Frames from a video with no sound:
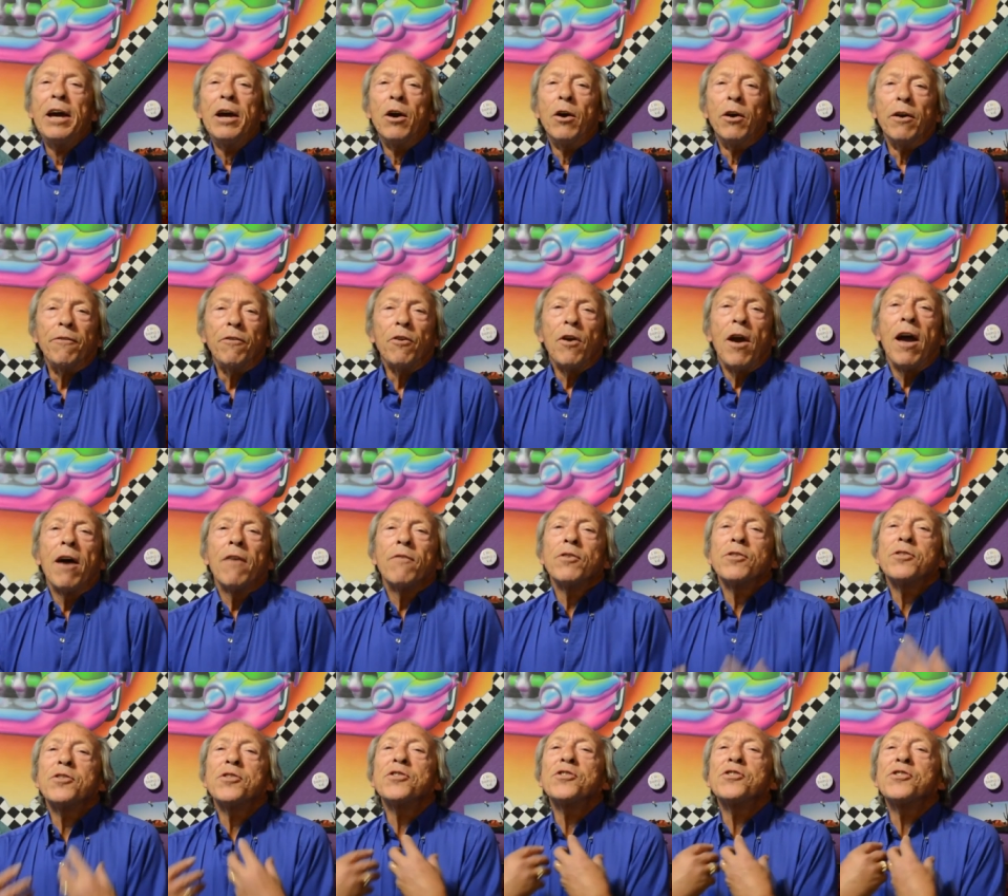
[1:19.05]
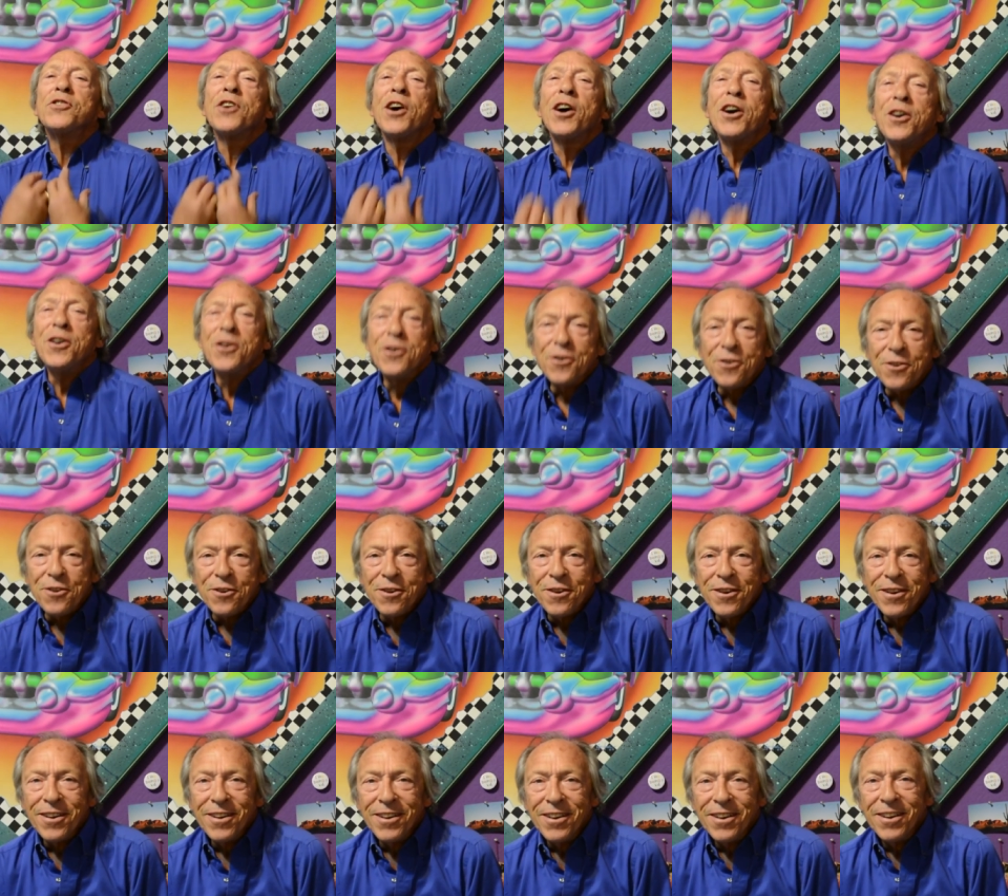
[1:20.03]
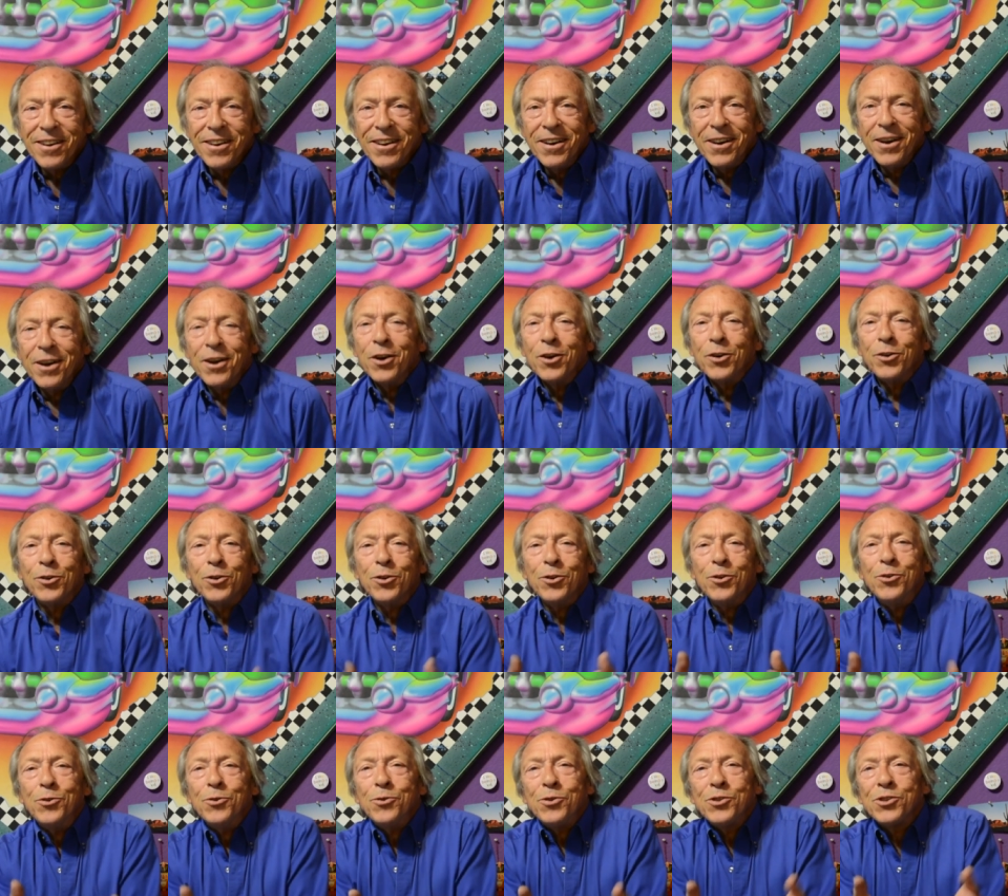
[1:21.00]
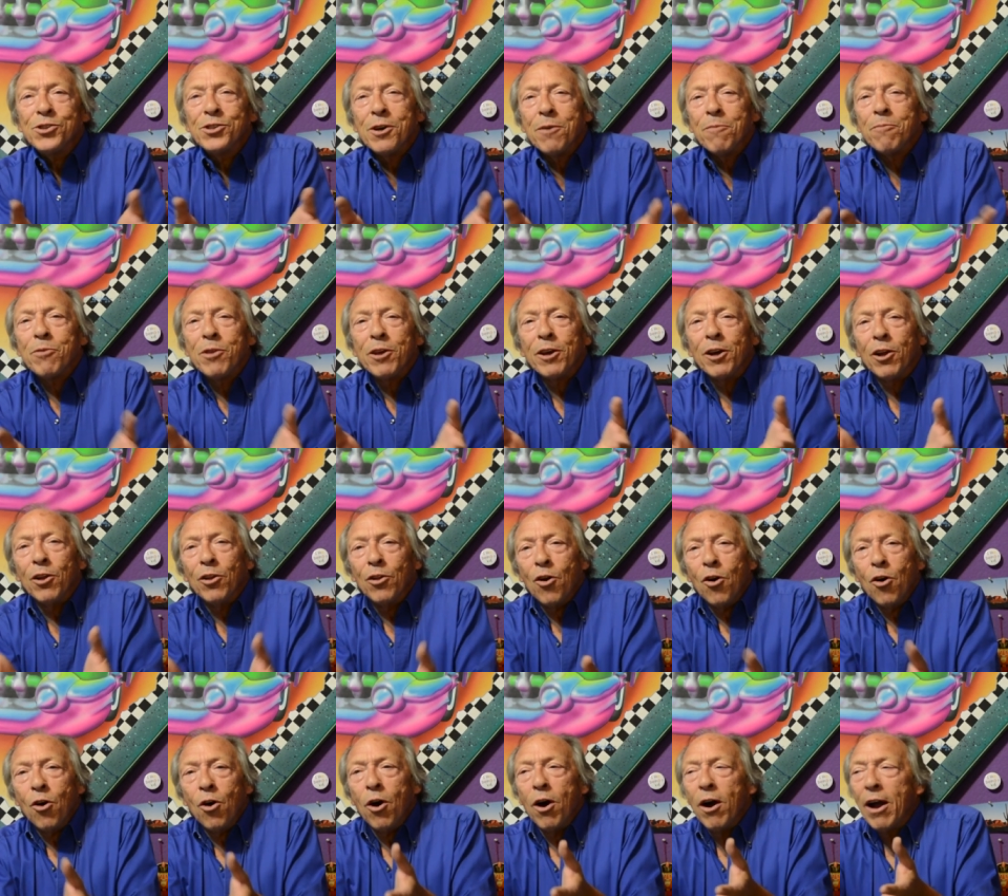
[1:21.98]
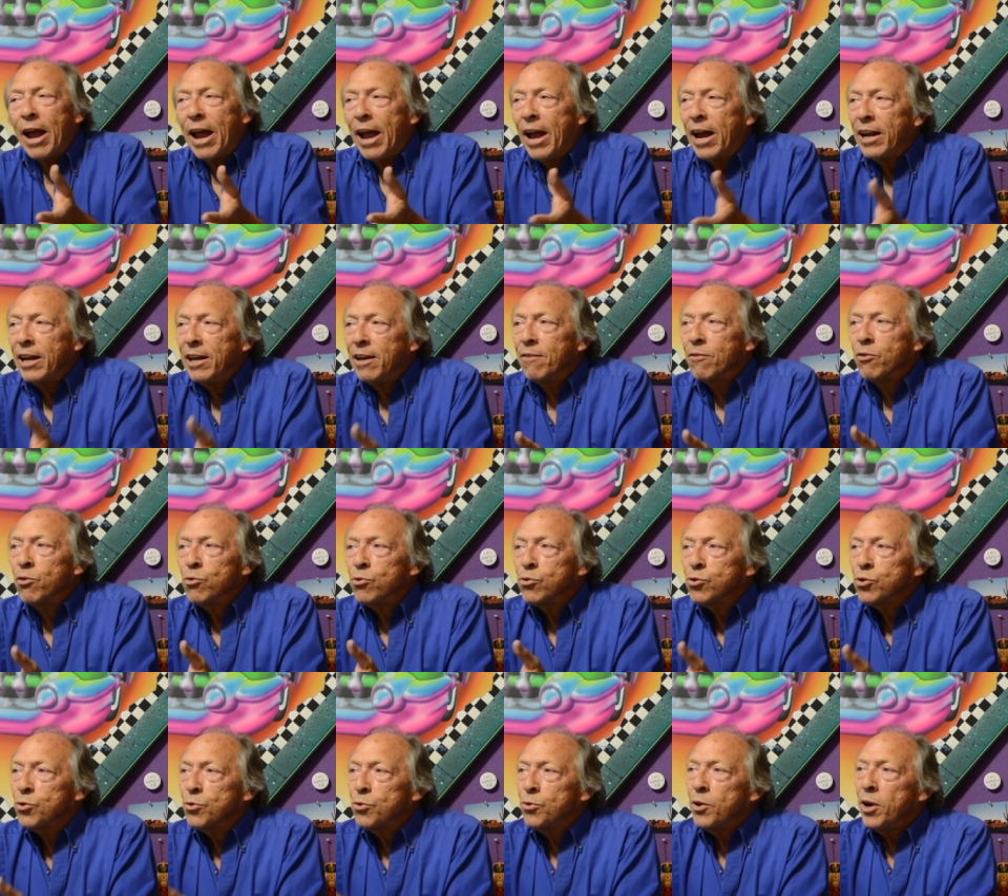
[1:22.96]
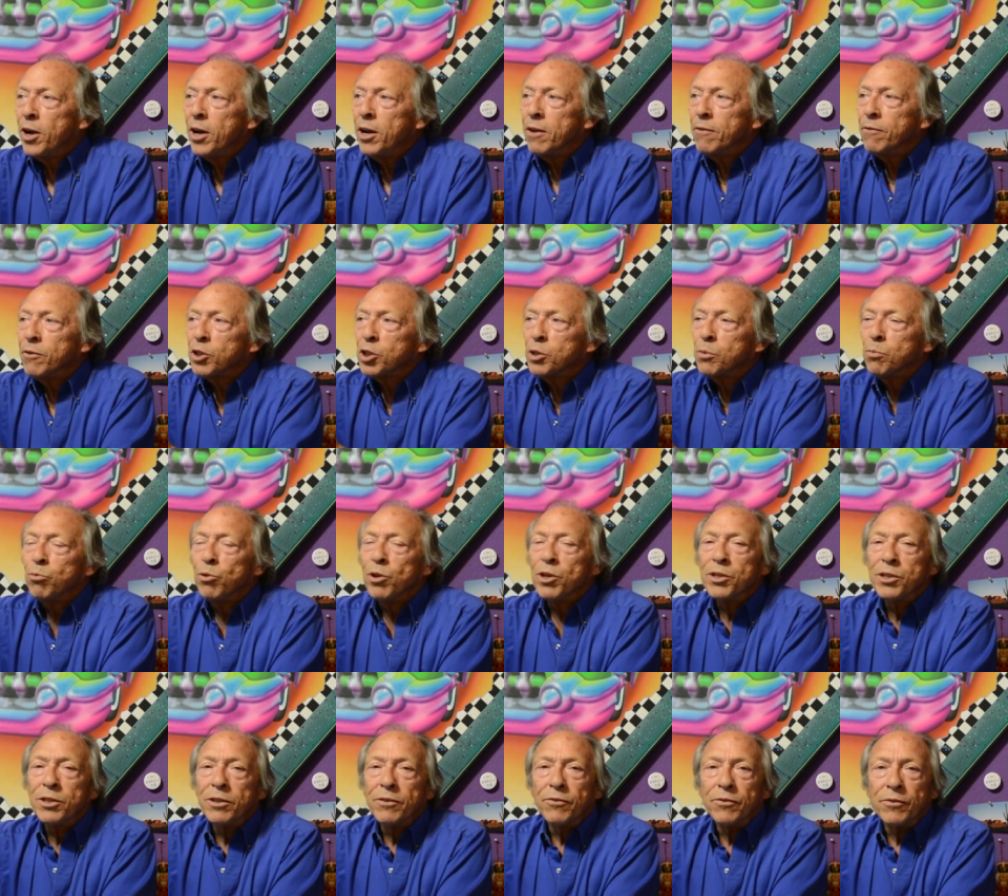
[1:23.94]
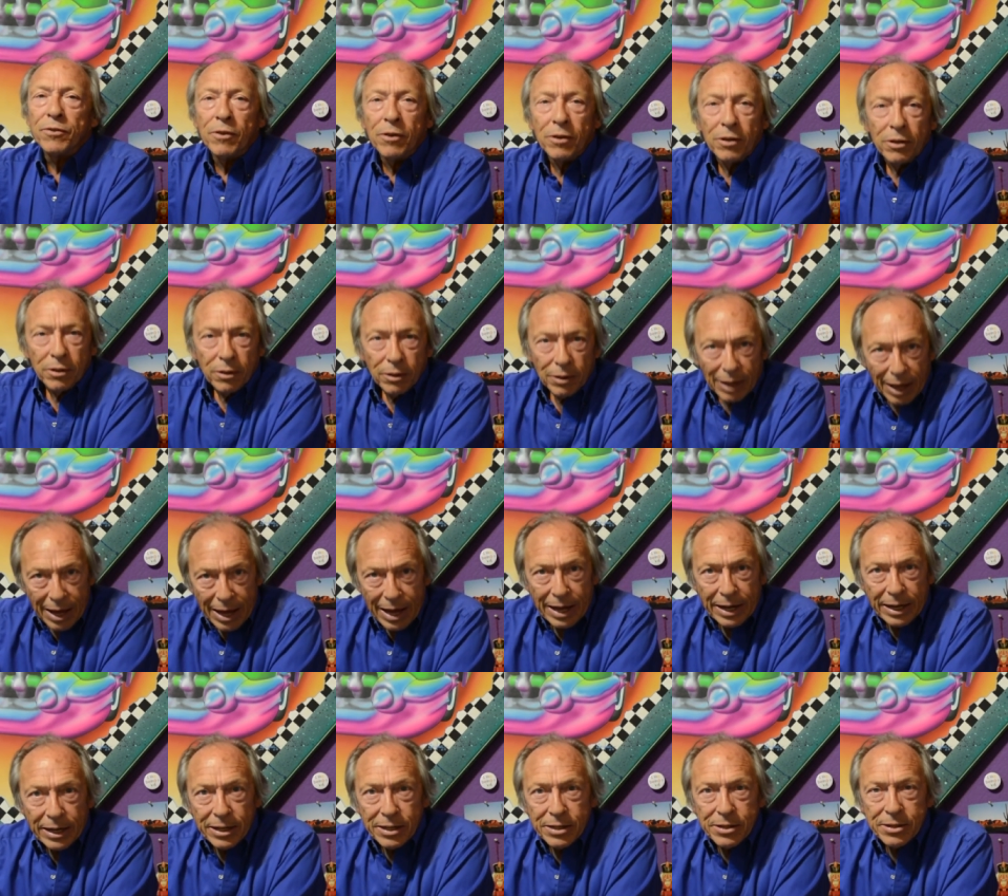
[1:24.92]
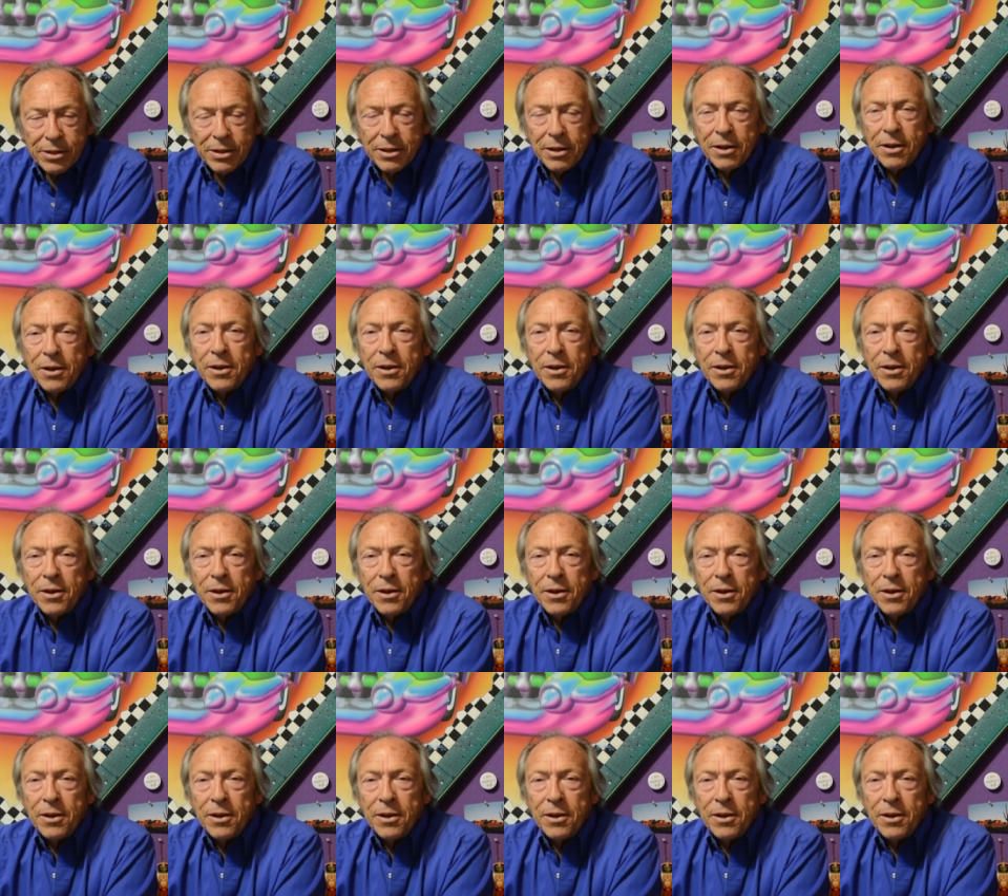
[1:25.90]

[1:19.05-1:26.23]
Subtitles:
If you have a desire to do something along any of those creative, expressive lines,